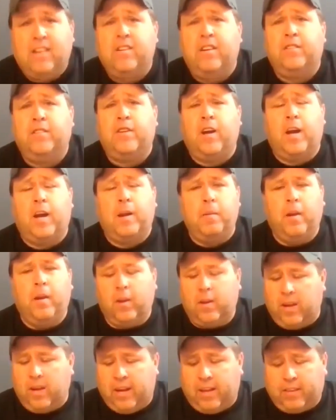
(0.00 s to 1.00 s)
AJ's got to be
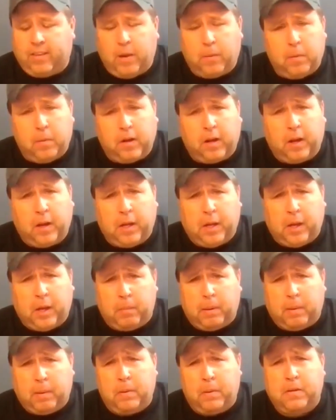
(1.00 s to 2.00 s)
looking at that one a
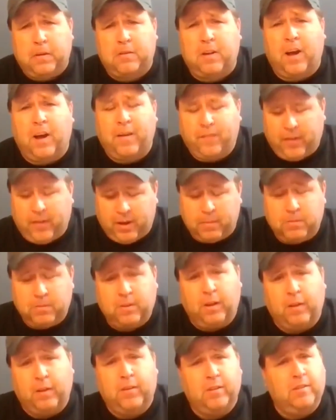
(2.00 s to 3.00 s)
little bit pissed off at
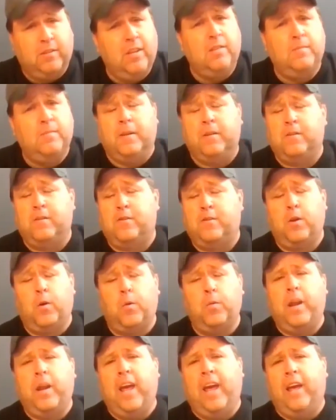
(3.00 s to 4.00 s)
himself because he's been
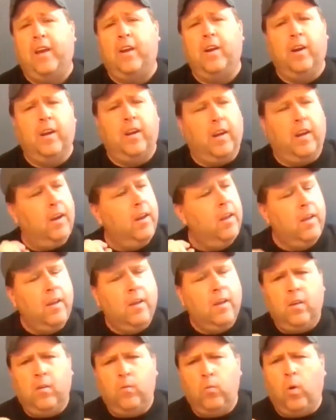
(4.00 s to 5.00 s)
so dang good. And
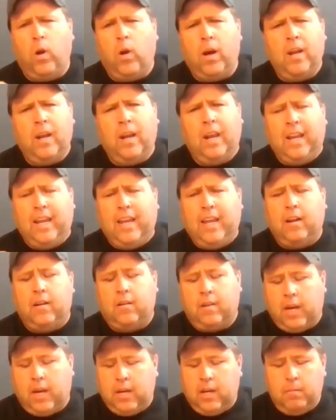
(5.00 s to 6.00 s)
one
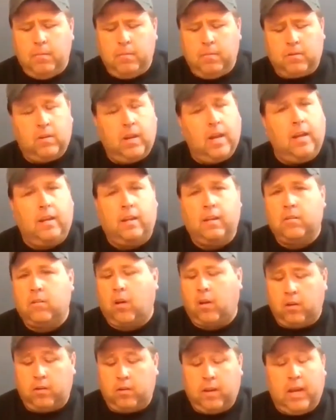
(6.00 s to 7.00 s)
little tiny mistake,
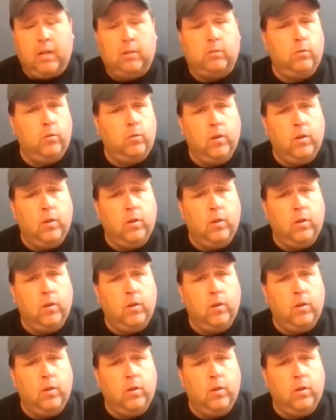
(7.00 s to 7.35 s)
that's all it takes.